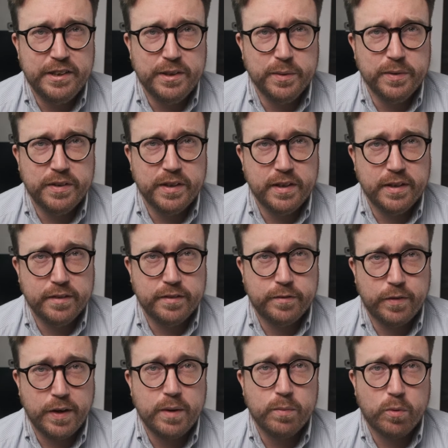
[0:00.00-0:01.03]
using this
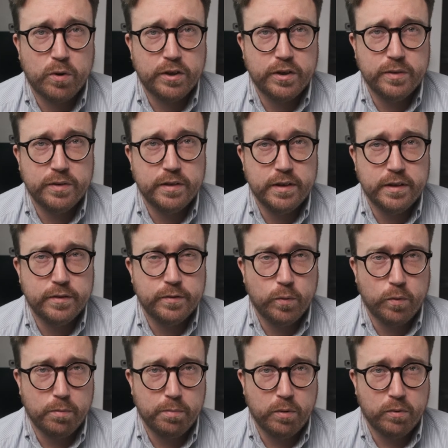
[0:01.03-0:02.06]
framework, using these
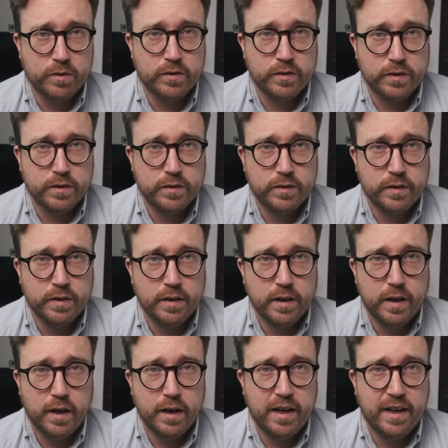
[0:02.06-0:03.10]
four boxes,
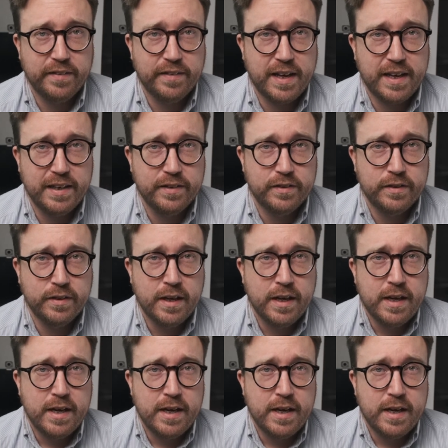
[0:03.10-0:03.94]
and that is,